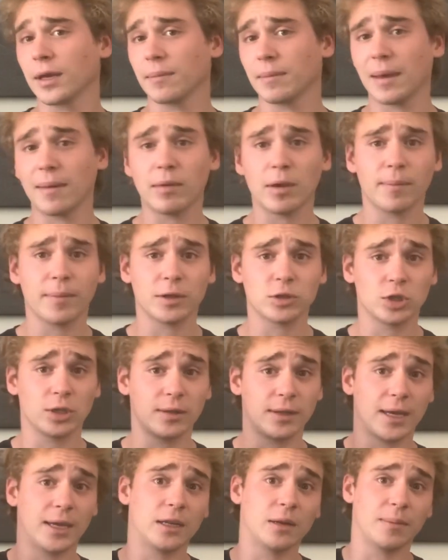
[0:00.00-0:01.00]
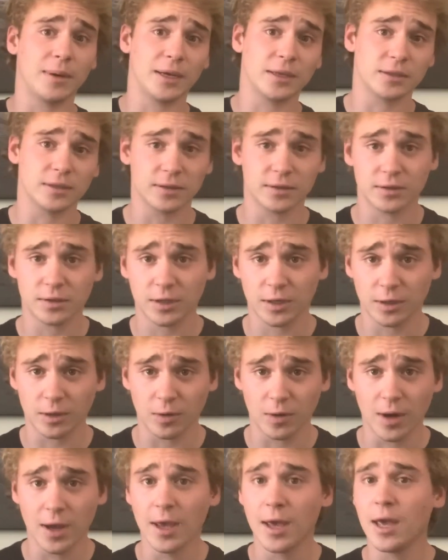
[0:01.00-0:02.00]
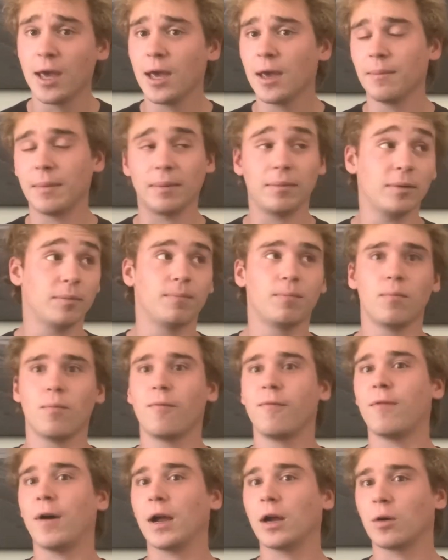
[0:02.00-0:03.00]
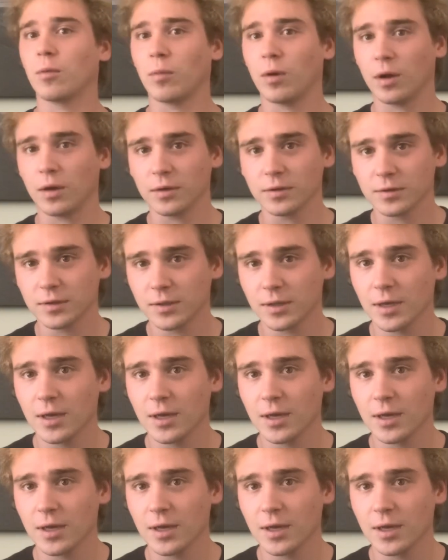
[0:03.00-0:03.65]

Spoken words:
Maybe a bunch of databases too. Maybe firewalls.